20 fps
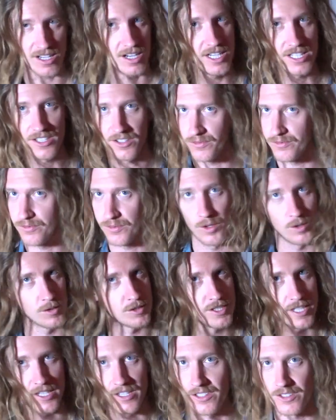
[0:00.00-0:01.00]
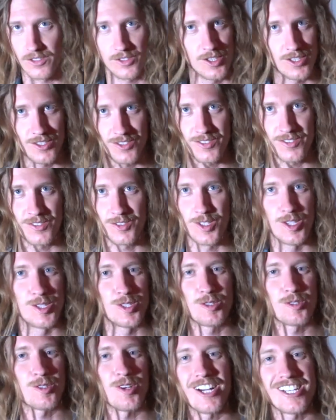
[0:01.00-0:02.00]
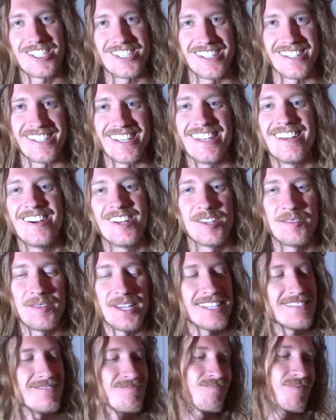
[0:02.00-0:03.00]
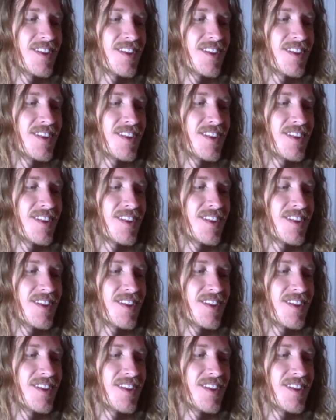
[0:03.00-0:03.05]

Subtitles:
into full tilt, just destruction, you know what I mean?